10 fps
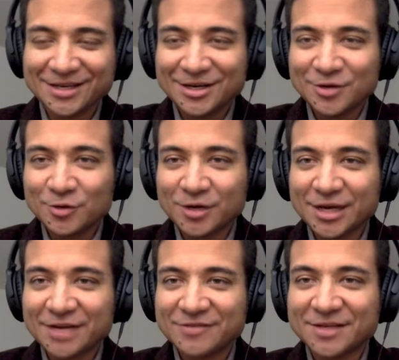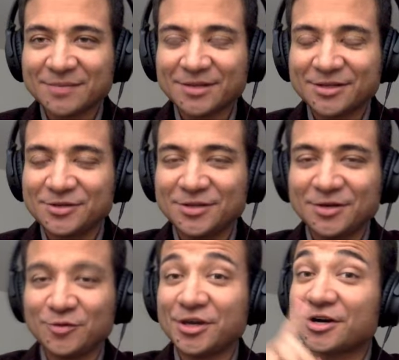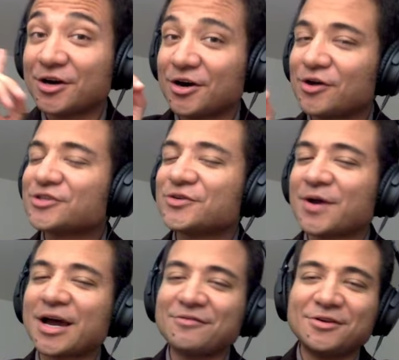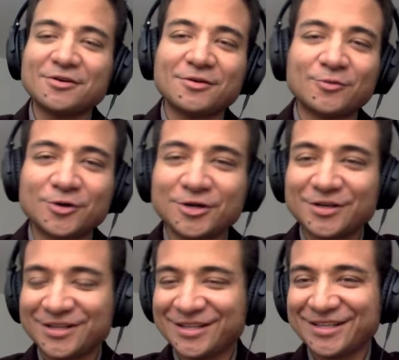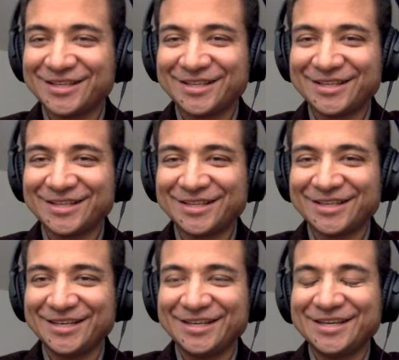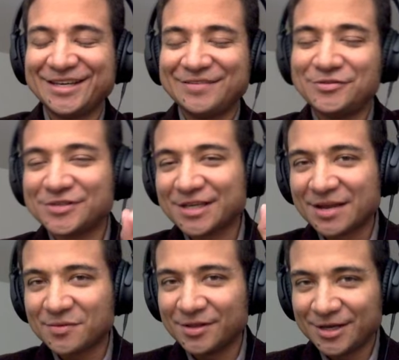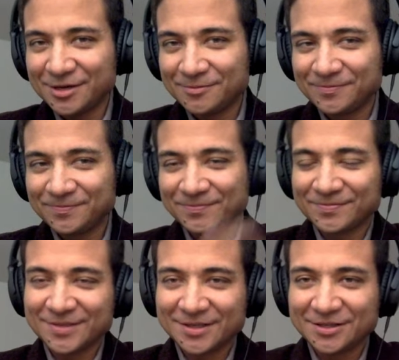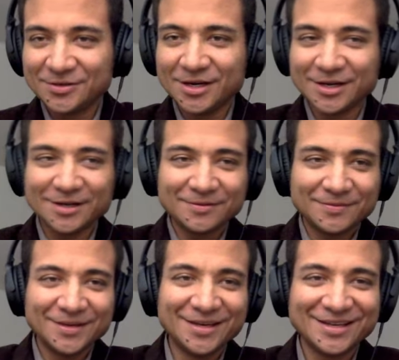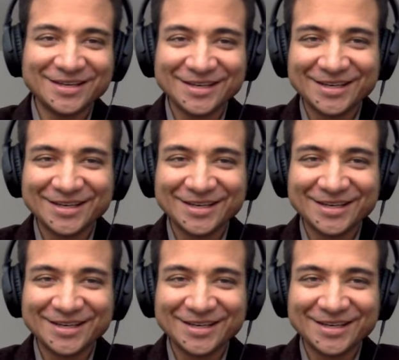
what kind of template do you think we also have here on Word? If you said MLA, you got it.